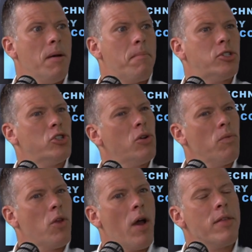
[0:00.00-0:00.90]
But you don't
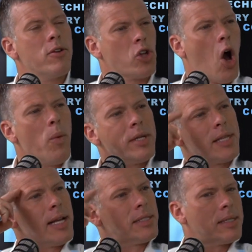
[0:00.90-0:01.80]
know. There's always
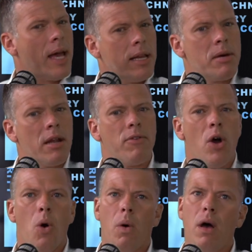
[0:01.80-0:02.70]
that element of,
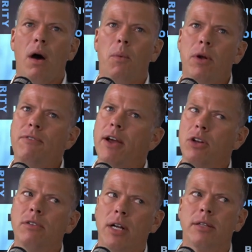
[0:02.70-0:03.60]
well, I wonder if I could
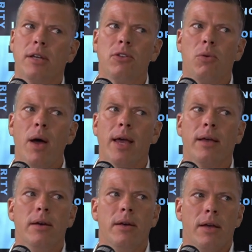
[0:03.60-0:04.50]
have done it the other way,
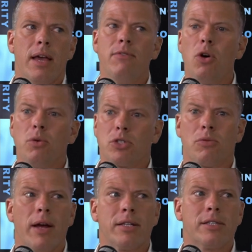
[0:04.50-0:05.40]
even though it was the
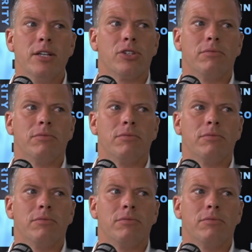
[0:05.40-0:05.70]
right decision.